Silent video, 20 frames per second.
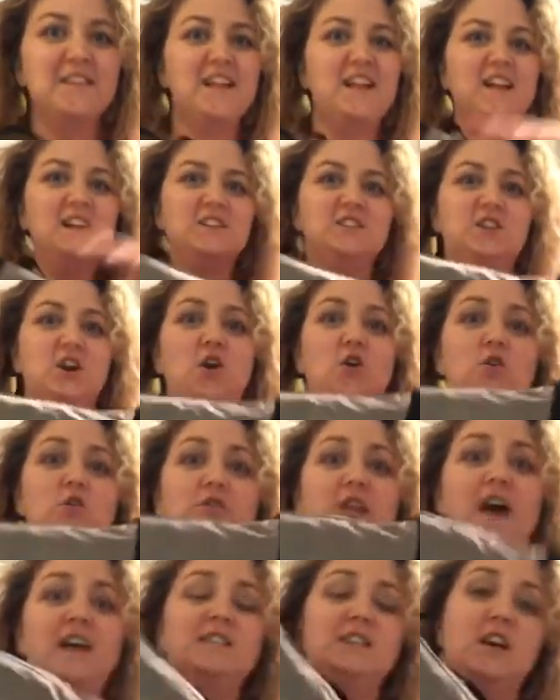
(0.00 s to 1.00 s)
So
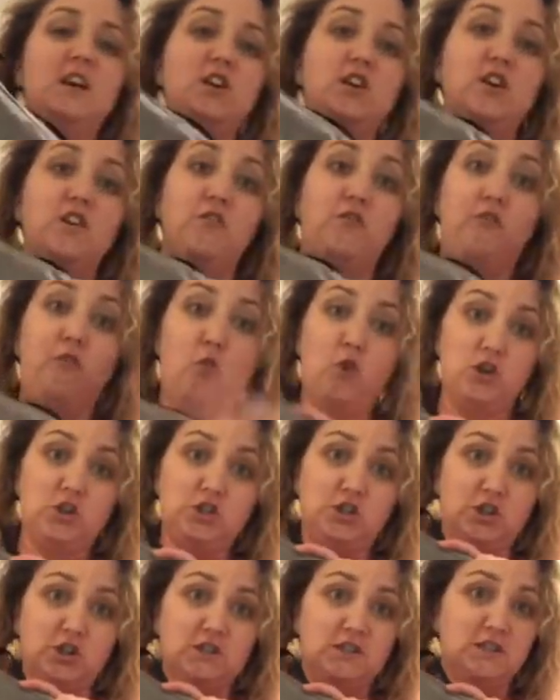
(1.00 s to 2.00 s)
that's how you get four
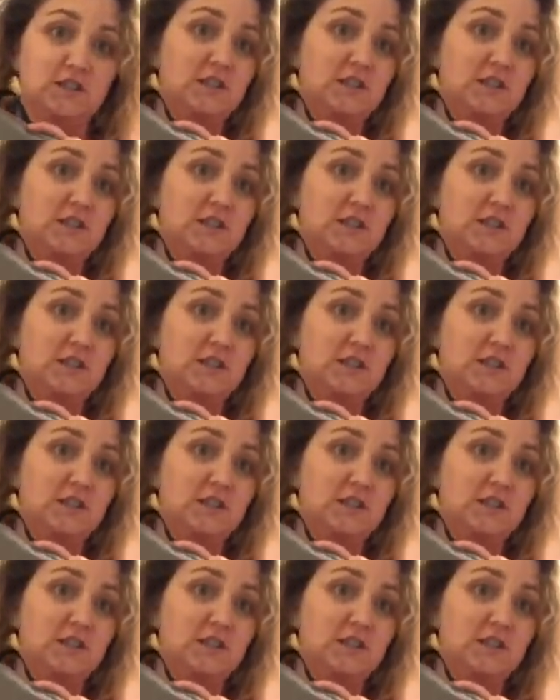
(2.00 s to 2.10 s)
shirts into